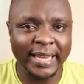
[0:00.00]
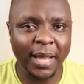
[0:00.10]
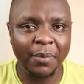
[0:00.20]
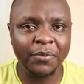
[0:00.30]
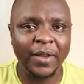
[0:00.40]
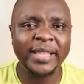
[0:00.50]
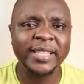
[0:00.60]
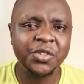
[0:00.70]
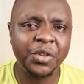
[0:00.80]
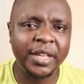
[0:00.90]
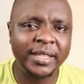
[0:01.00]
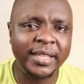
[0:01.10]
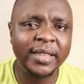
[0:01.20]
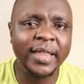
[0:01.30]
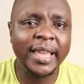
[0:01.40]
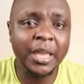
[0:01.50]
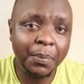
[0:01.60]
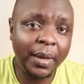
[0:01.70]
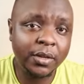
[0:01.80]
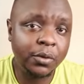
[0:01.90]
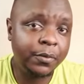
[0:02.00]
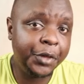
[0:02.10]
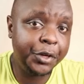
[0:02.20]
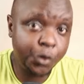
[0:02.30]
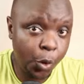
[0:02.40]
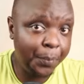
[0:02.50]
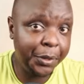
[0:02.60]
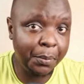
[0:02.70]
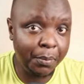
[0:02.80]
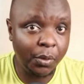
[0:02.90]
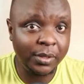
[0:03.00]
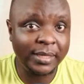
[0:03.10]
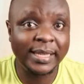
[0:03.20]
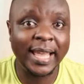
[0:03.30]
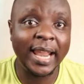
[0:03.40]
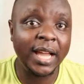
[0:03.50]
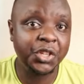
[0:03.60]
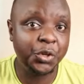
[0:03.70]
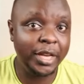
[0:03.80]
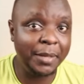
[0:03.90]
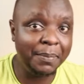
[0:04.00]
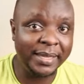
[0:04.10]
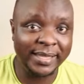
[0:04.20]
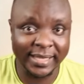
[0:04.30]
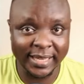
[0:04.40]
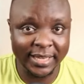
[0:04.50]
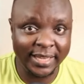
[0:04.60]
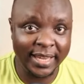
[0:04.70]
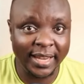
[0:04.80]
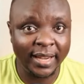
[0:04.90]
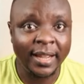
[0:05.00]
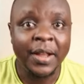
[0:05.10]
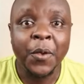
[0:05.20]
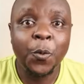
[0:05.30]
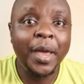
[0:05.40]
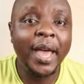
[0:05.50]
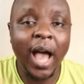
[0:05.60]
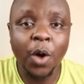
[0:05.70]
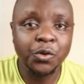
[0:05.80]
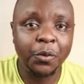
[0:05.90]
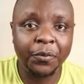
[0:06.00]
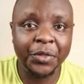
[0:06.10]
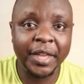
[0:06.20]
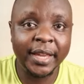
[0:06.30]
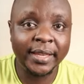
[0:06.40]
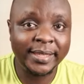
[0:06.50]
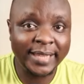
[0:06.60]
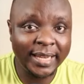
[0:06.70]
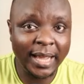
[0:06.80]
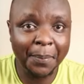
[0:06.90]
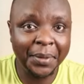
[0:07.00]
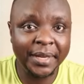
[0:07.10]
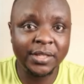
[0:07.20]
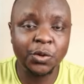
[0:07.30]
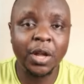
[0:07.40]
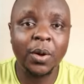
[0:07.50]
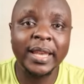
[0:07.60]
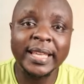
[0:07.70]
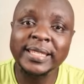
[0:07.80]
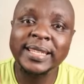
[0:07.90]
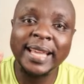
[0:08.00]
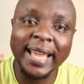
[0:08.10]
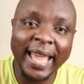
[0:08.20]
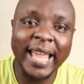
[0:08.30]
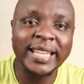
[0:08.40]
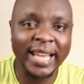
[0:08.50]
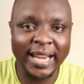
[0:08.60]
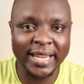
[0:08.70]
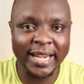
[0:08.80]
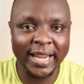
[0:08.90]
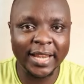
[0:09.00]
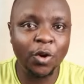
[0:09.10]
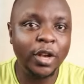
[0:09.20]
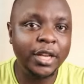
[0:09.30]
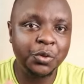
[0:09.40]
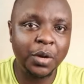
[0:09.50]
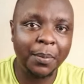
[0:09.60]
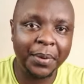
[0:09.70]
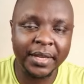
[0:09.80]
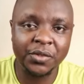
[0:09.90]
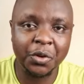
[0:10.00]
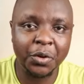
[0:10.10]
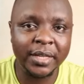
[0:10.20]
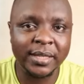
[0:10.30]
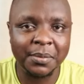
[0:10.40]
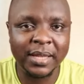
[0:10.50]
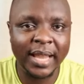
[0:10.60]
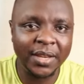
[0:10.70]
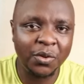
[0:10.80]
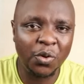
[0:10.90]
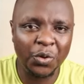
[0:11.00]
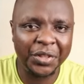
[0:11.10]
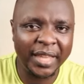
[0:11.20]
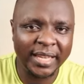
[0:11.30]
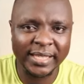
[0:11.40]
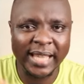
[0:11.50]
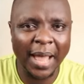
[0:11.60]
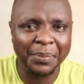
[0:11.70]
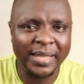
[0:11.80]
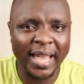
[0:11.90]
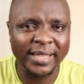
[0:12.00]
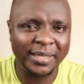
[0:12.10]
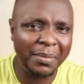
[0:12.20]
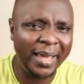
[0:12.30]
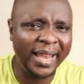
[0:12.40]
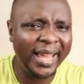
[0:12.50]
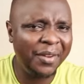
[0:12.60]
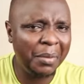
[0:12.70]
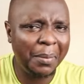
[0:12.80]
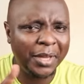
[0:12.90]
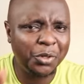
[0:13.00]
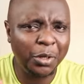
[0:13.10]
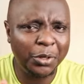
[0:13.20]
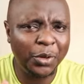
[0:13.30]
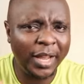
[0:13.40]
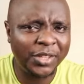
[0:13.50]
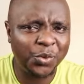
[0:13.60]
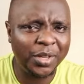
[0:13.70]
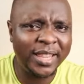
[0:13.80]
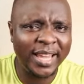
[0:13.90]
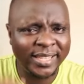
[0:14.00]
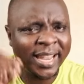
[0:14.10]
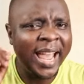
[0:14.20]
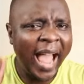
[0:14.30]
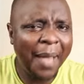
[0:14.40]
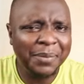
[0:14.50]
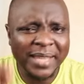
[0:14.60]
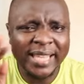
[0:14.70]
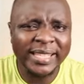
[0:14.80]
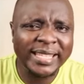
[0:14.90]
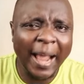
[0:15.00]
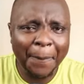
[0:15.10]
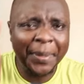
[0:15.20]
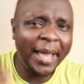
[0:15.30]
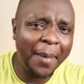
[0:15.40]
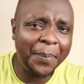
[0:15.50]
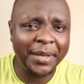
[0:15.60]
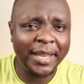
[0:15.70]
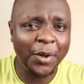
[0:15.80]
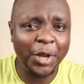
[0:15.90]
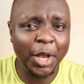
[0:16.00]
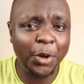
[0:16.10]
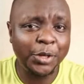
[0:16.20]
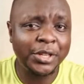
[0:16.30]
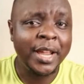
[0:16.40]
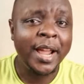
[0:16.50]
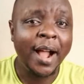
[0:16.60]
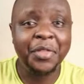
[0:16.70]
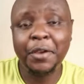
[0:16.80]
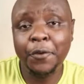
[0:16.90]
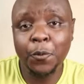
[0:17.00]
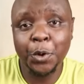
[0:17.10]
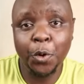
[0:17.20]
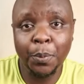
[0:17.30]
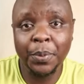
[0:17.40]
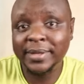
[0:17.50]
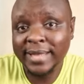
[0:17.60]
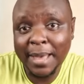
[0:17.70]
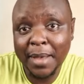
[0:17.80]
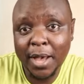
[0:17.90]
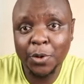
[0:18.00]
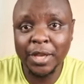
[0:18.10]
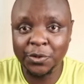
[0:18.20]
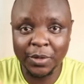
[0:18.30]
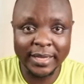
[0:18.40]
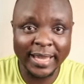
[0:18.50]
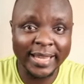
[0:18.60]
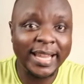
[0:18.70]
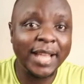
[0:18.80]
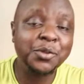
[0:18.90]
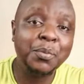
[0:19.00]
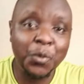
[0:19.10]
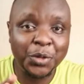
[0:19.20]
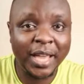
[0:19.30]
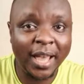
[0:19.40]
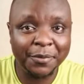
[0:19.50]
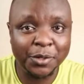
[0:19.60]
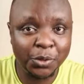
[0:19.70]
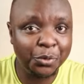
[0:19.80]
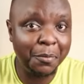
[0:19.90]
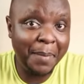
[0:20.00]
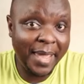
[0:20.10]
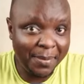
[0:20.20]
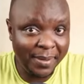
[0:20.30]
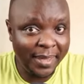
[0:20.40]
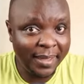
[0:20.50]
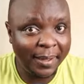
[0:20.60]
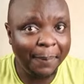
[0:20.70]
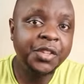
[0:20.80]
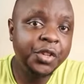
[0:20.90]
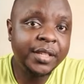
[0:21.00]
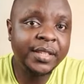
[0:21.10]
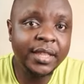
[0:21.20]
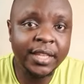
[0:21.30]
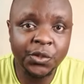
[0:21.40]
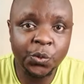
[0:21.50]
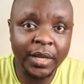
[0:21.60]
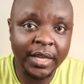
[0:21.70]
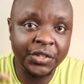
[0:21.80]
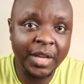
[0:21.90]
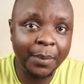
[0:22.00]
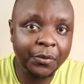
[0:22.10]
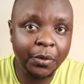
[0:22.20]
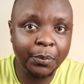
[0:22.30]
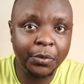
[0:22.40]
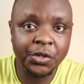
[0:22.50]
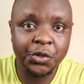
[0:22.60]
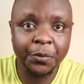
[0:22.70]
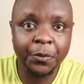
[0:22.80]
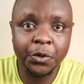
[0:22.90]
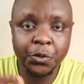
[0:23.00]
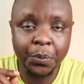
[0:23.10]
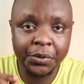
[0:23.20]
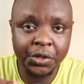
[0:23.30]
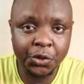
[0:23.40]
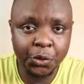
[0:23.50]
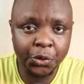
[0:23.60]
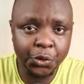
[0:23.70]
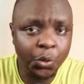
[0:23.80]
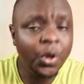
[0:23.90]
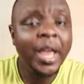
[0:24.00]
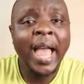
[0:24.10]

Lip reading: income funds, as you can see, the impact of the dropping bonds can actually be seen here, where out of the 10 companies on our list, 8 are in red. Only 2 companies recorded some slight growth, and that is Absa and Zimele. And remember, I told you last week that Absa is jumping up and down a lot, and therefore we hope somehow it will get a smooth curve soon, maybe. As you can see, this week it jumped from position 4 to position 2.